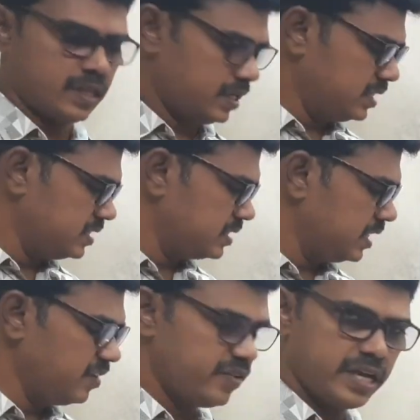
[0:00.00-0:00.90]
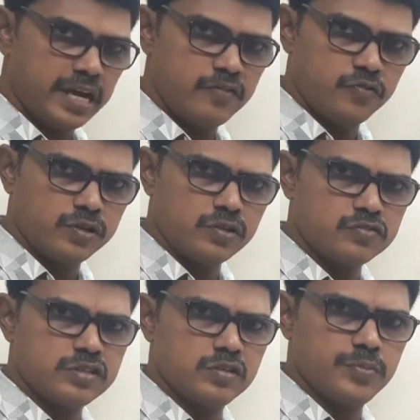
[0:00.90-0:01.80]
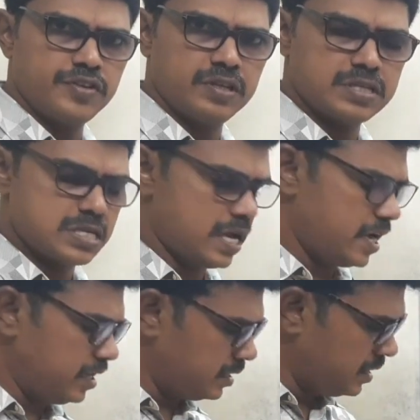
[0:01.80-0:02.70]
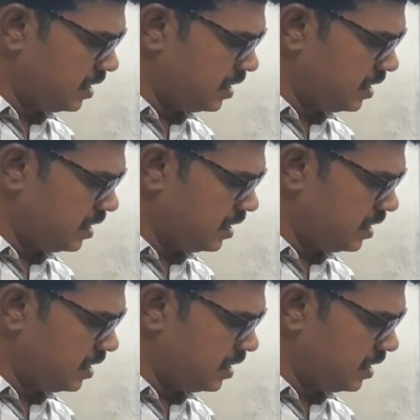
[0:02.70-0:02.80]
Initially, we had 4,000 rupees in stock.